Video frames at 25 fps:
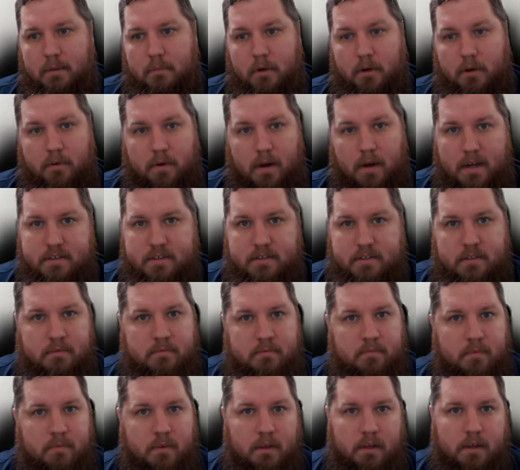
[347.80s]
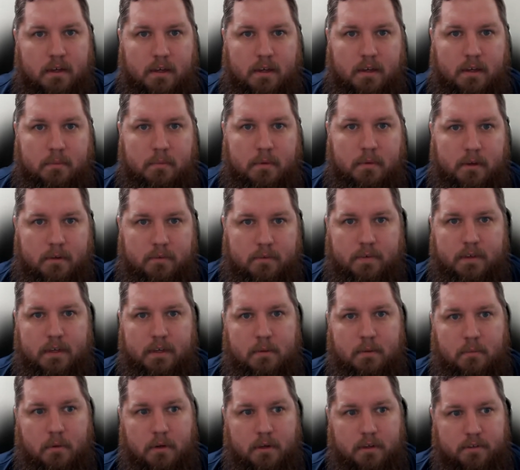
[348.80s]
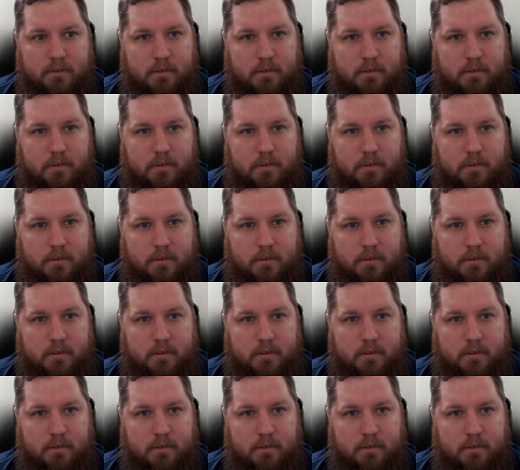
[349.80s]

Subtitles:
Horizon on VMware.